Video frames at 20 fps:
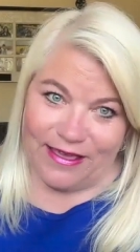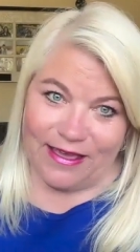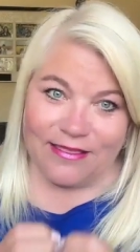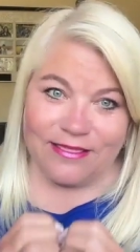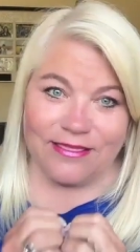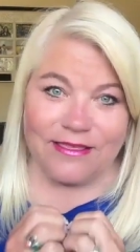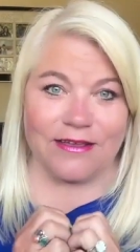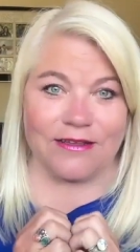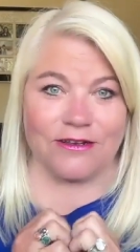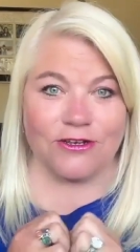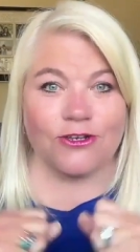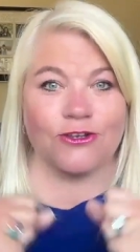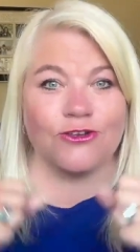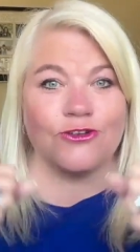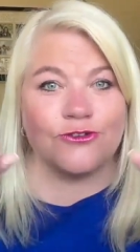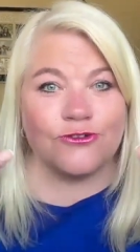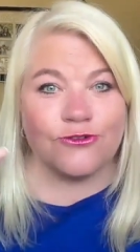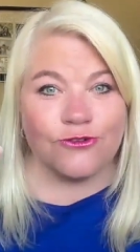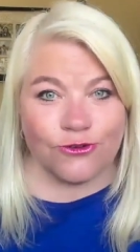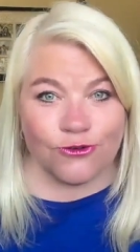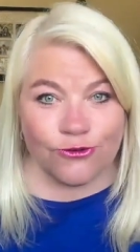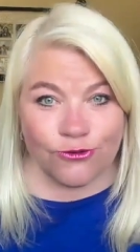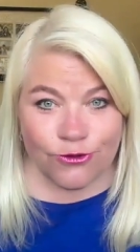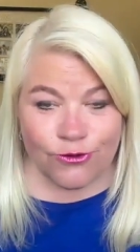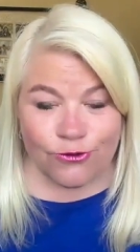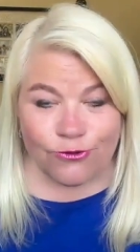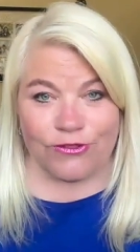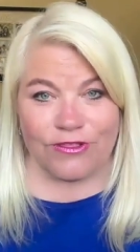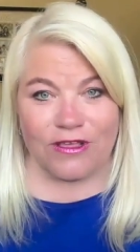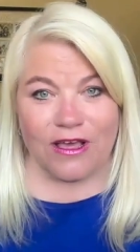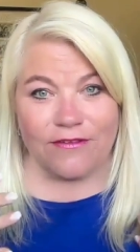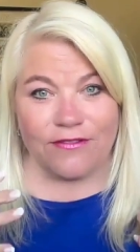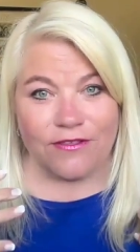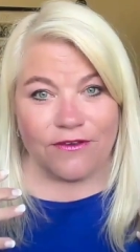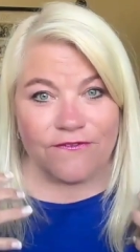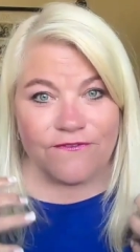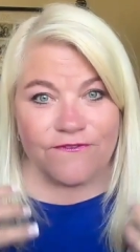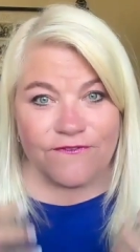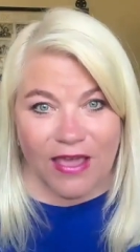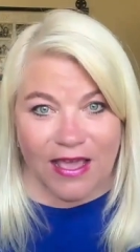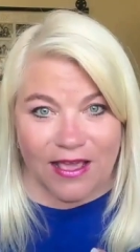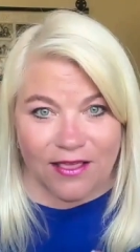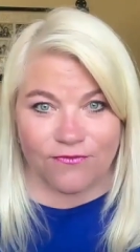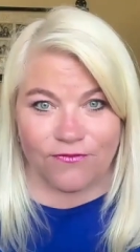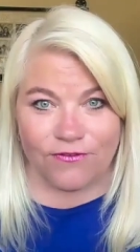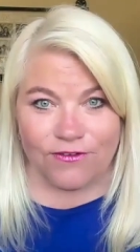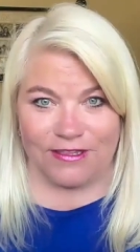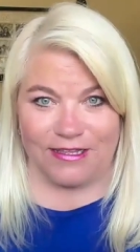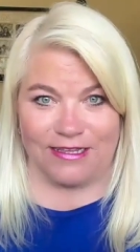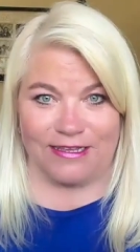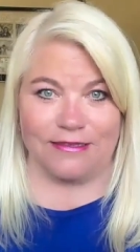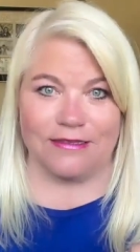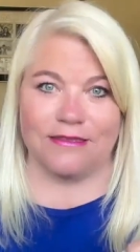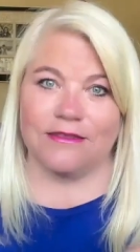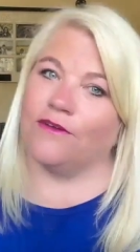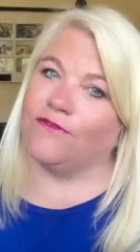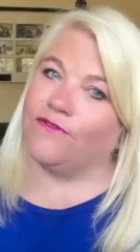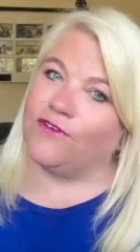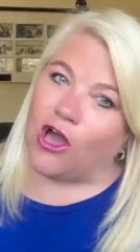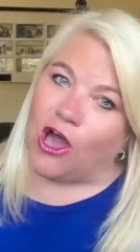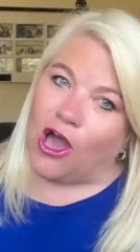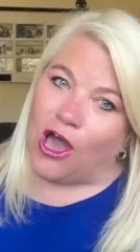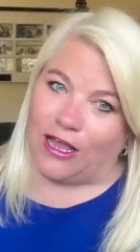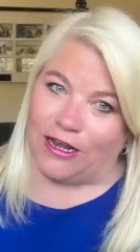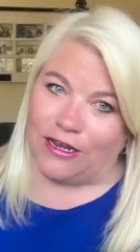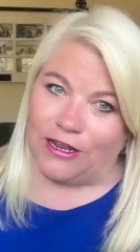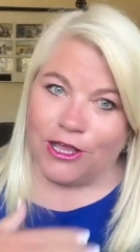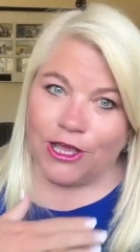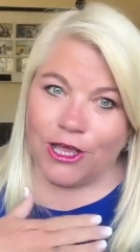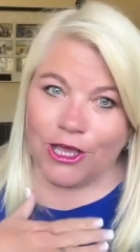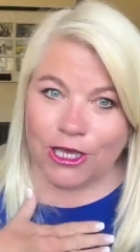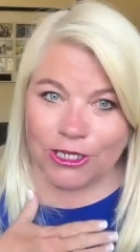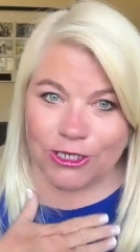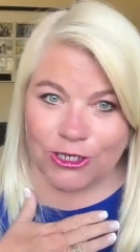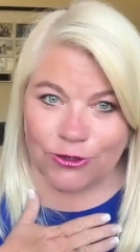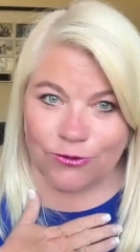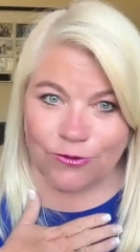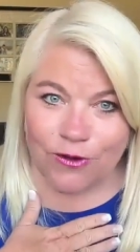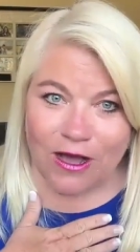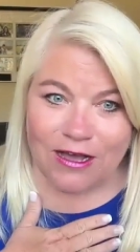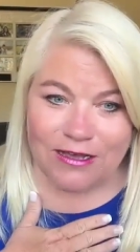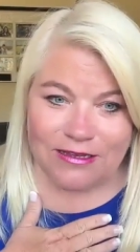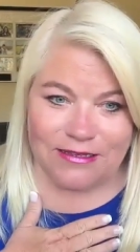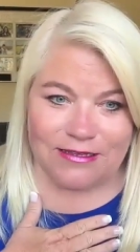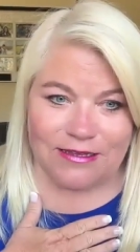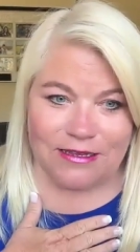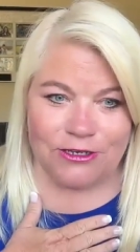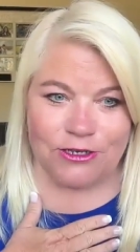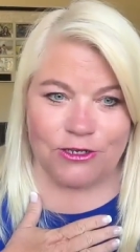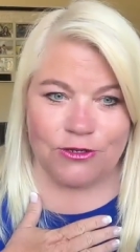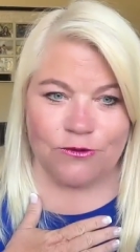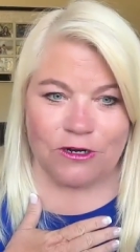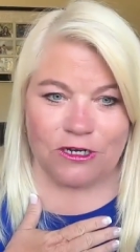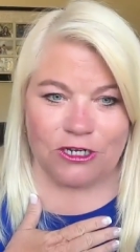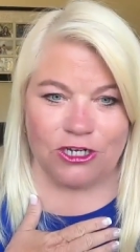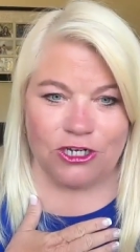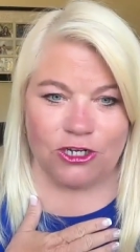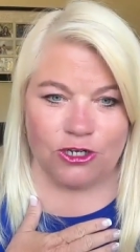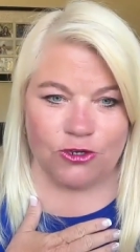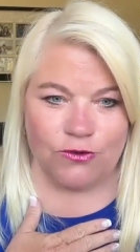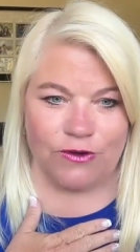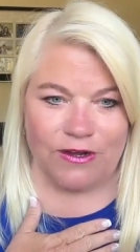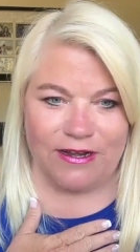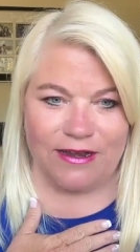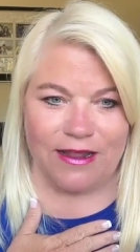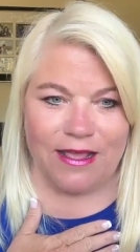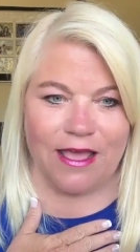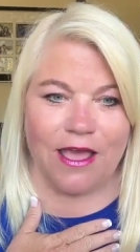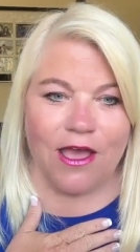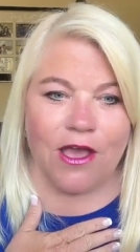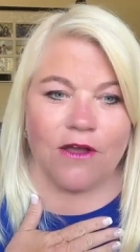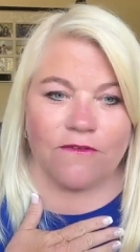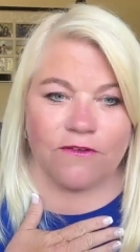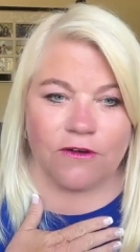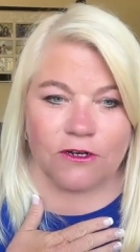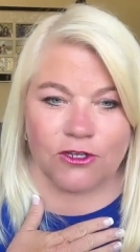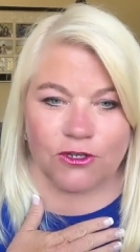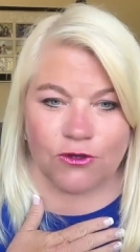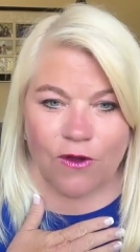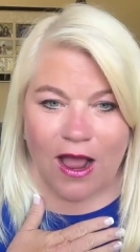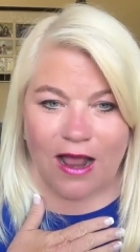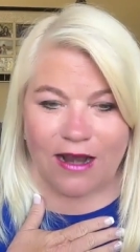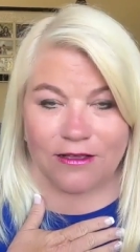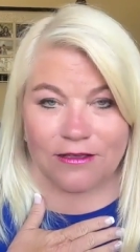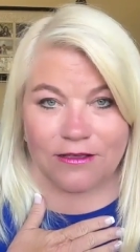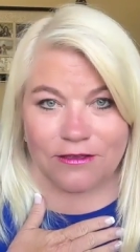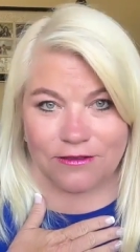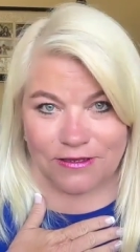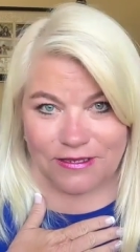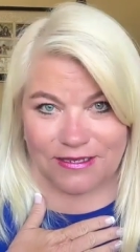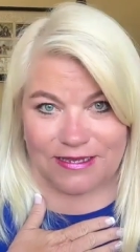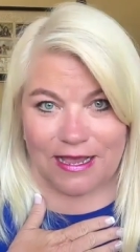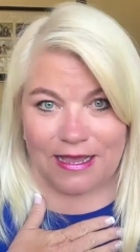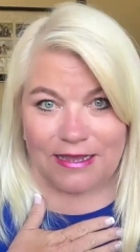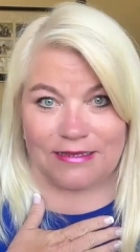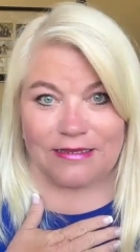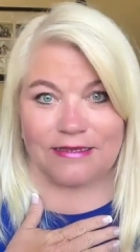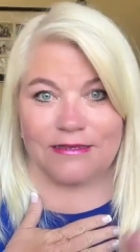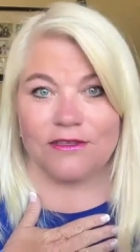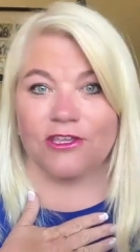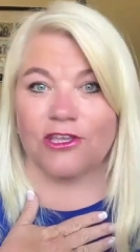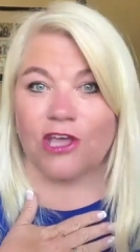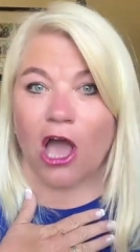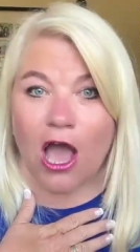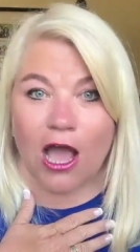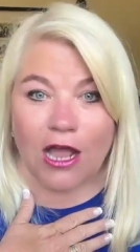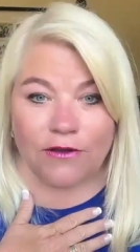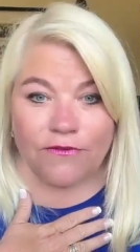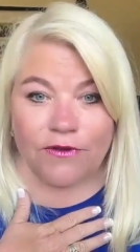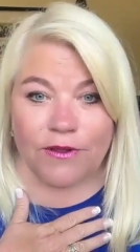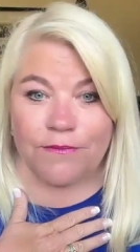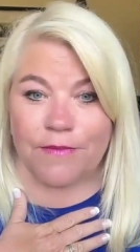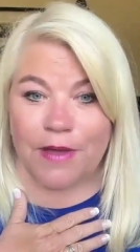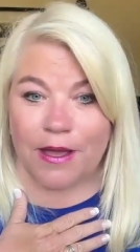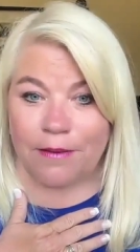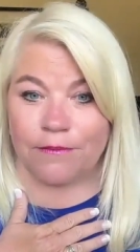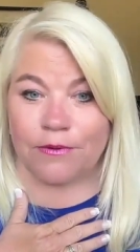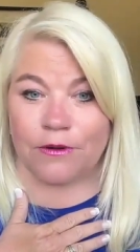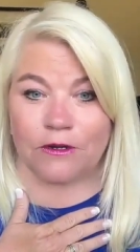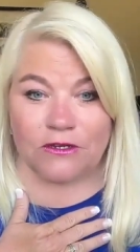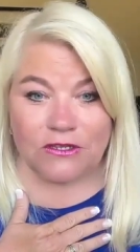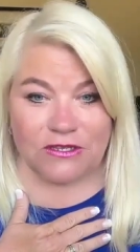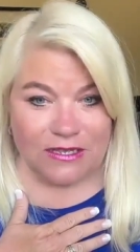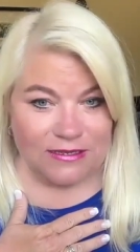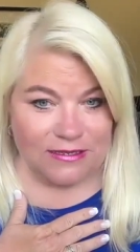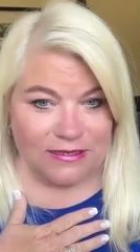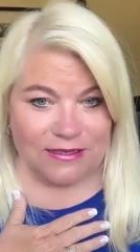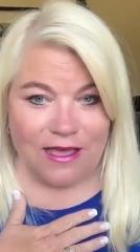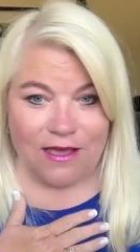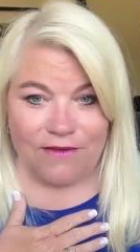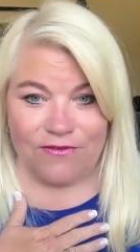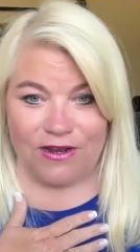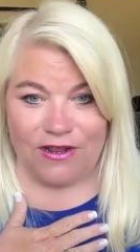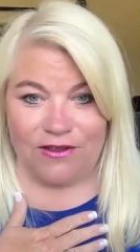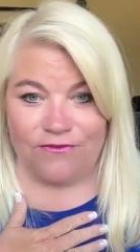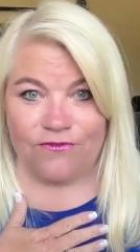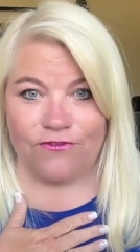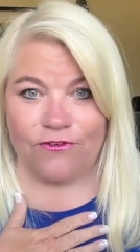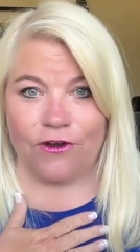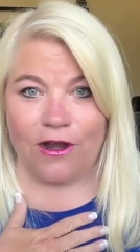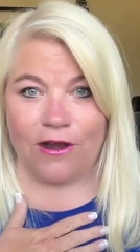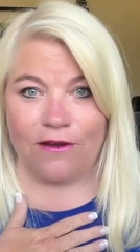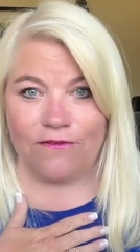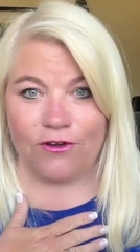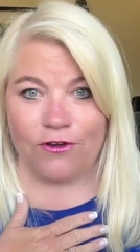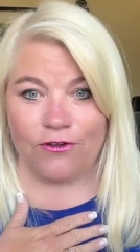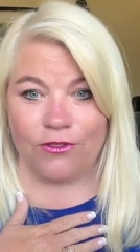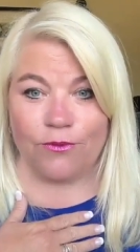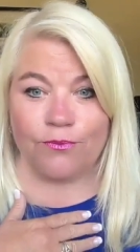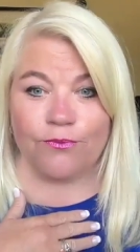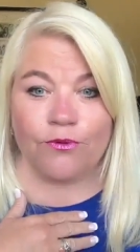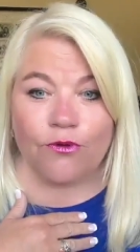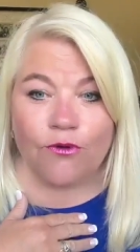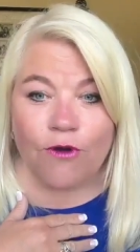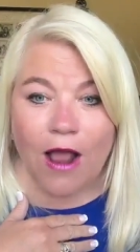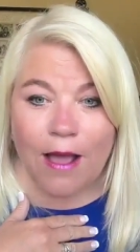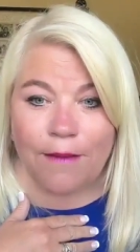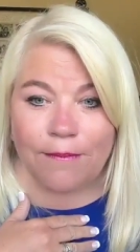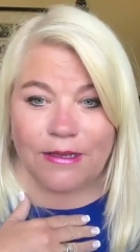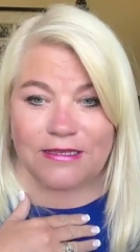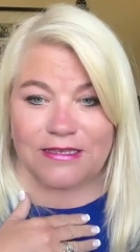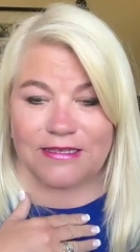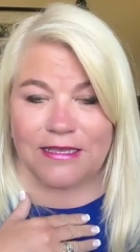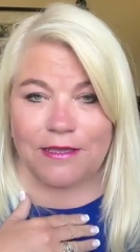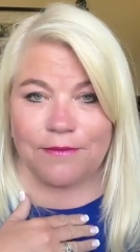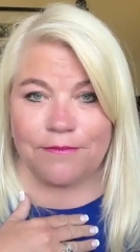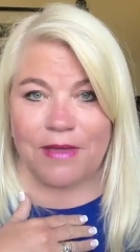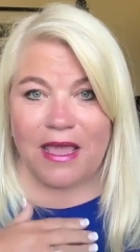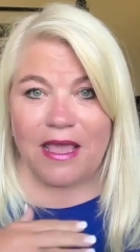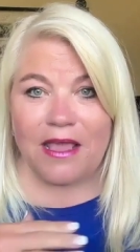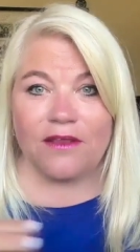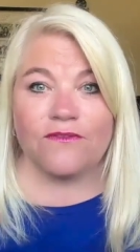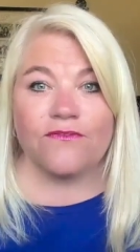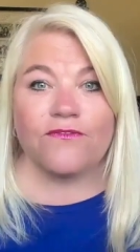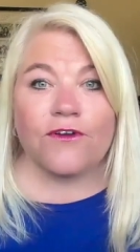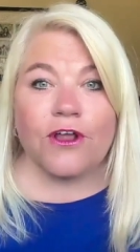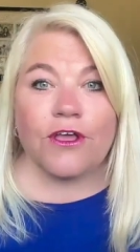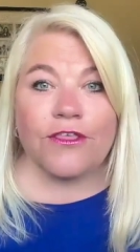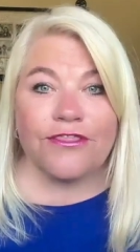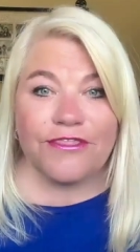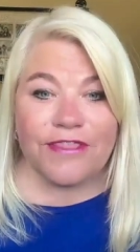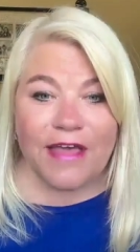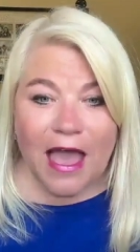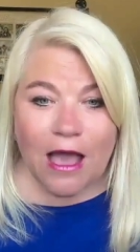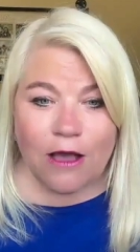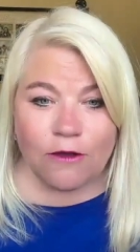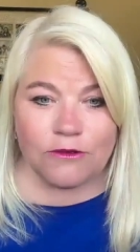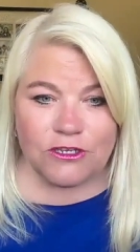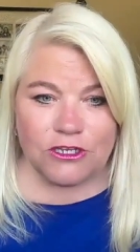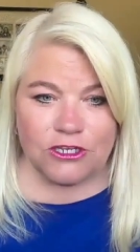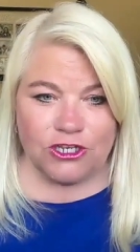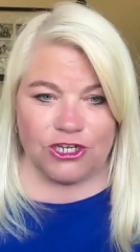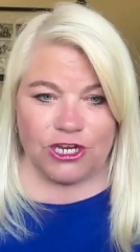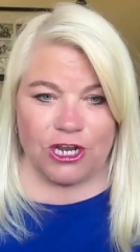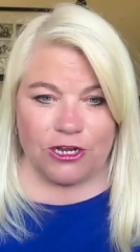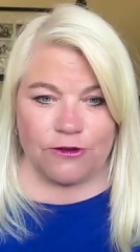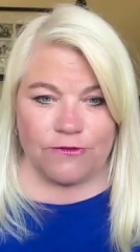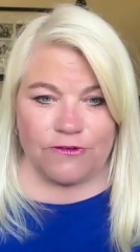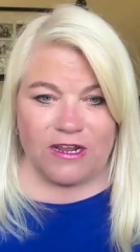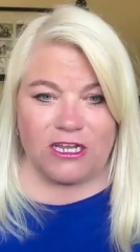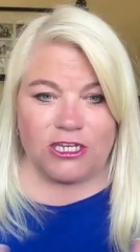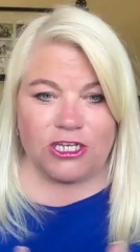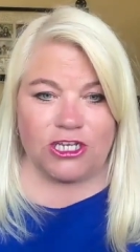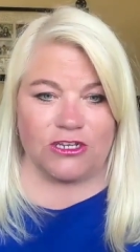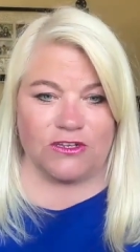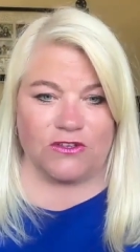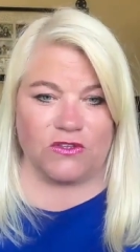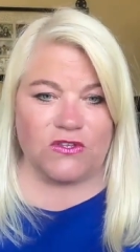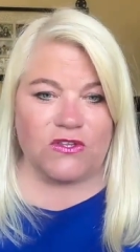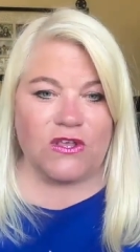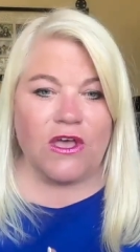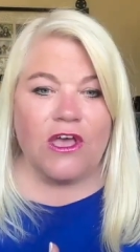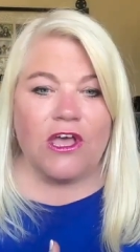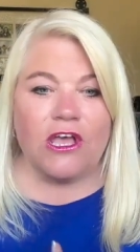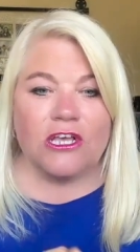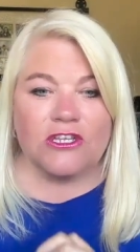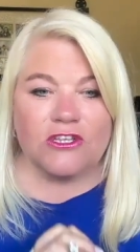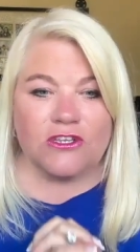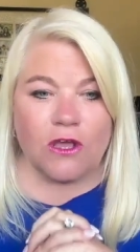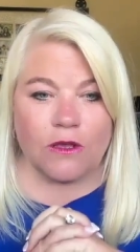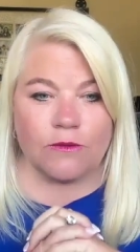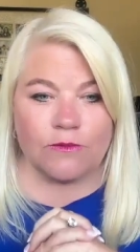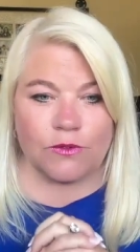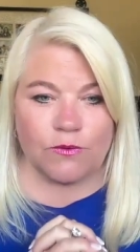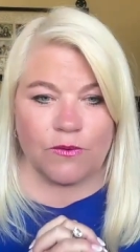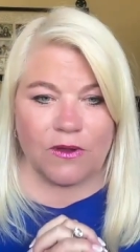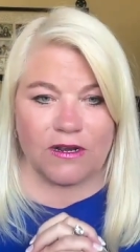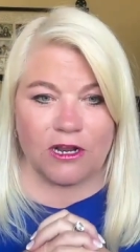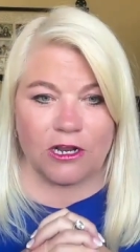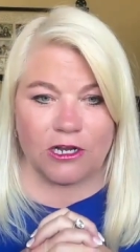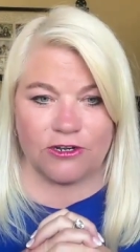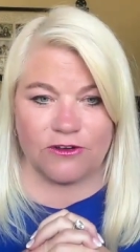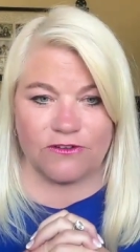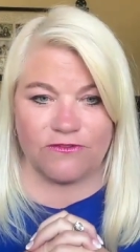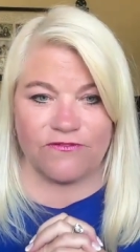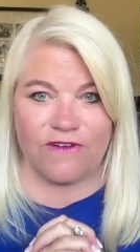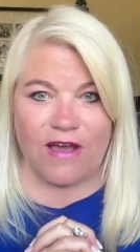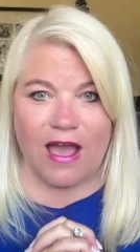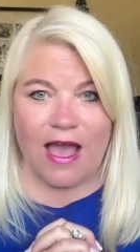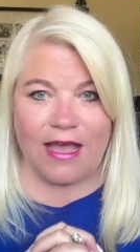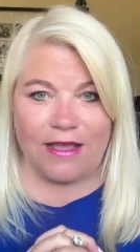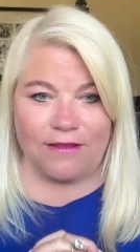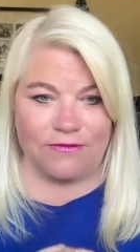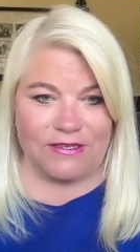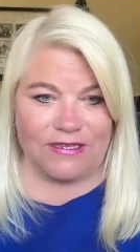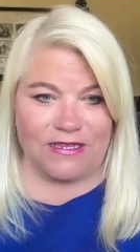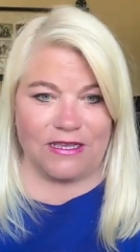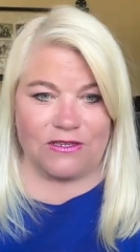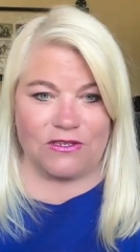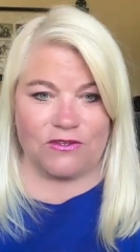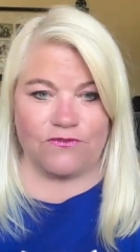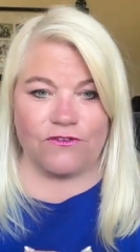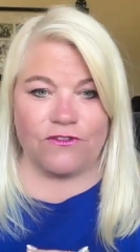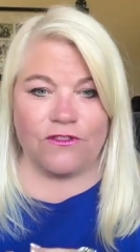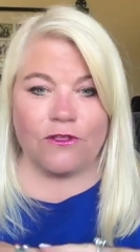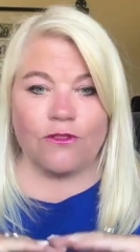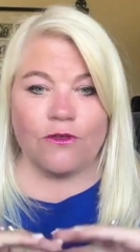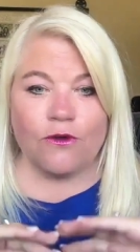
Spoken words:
and the truth of the faithfulness of God to us and to our children. First Chronicles says, God remembers His covenant forever, the promise He made for 1,000 generations. Psalms 105 says, for the